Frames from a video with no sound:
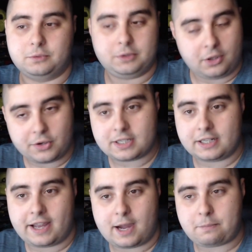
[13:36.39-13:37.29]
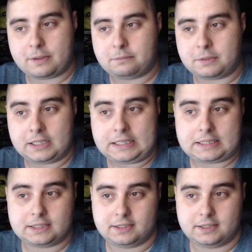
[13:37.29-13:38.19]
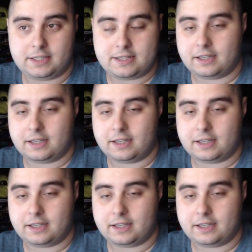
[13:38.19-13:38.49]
We know it's gonna happen, but is